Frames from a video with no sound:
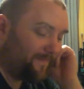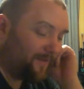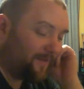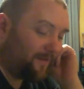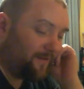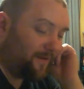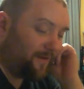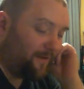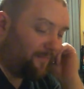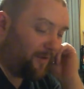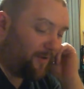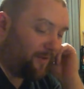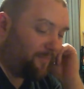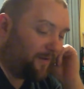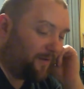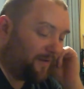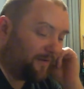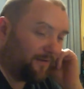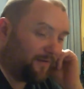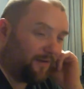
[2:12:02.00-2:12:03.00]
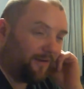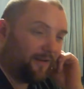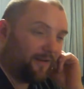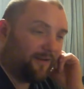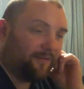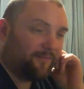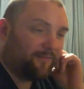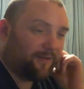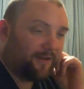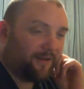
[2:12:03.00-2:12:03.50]
it's only my opinion on
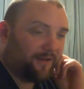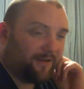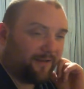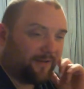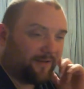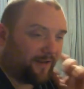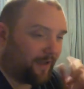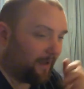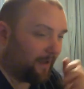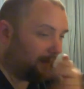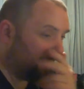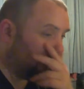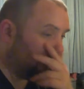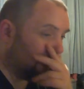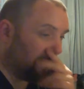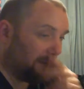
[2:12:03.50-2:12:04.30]
it. But yeah,